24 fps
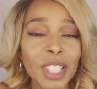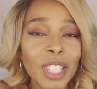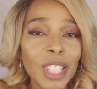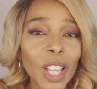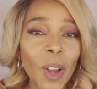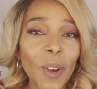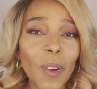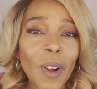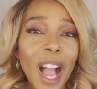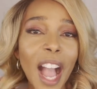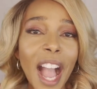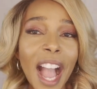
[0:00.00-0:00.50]

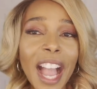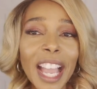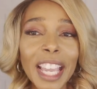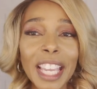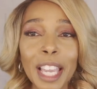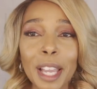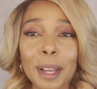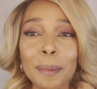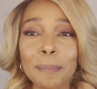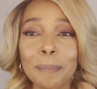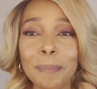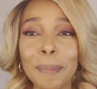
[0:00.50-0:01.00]
So I
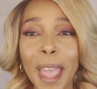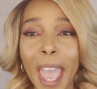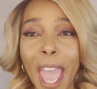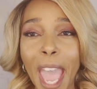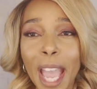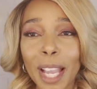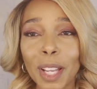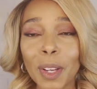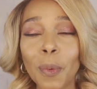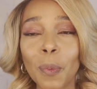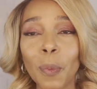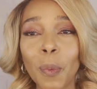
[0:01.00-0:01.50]
am
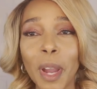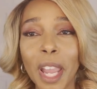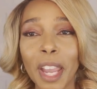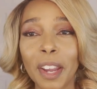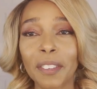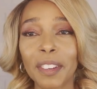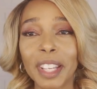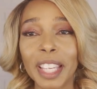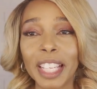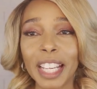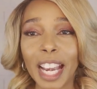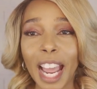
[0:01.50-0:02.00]
back
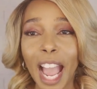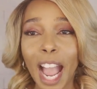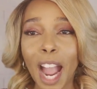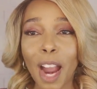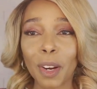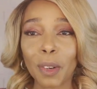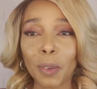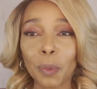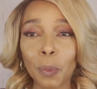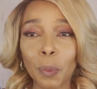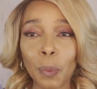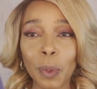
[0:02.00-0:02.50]
wearing
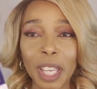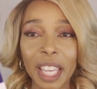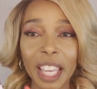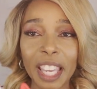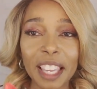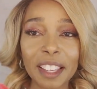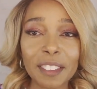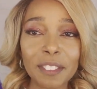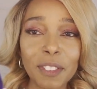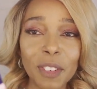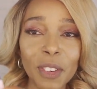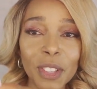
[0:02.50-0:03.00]
our
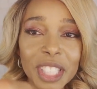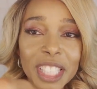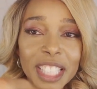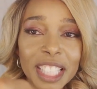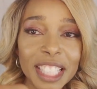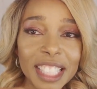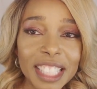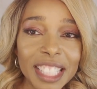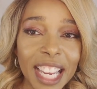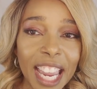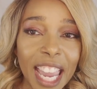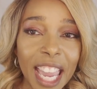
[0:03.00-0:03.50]
wig for
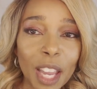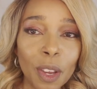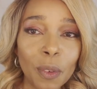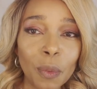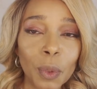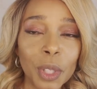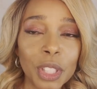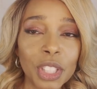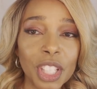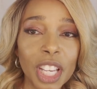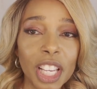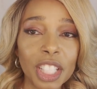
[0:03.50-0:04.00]
today,
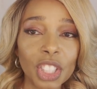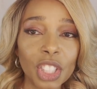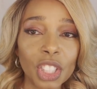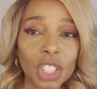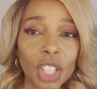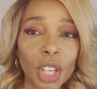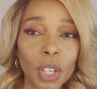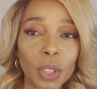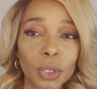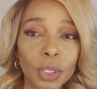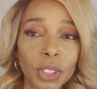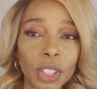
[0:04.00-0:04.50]
which I
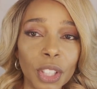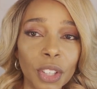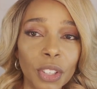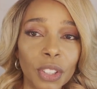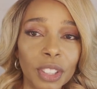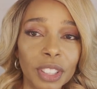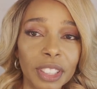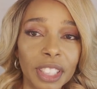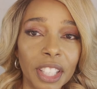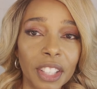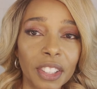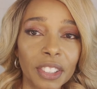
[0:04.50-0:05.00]
showed
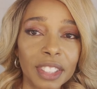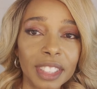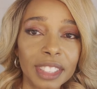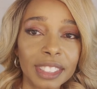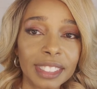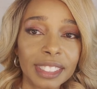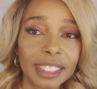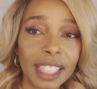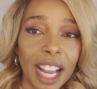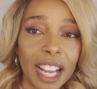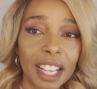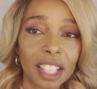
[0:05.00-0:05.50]
earlier, the
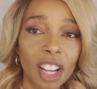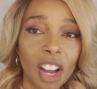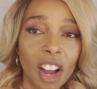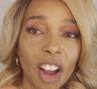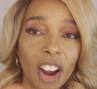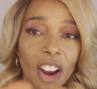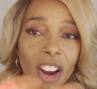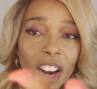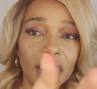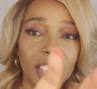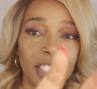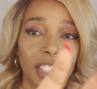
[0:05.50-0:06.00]
stock
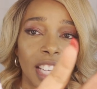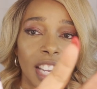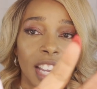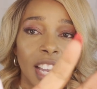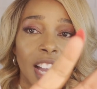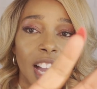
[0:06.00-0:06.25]
card.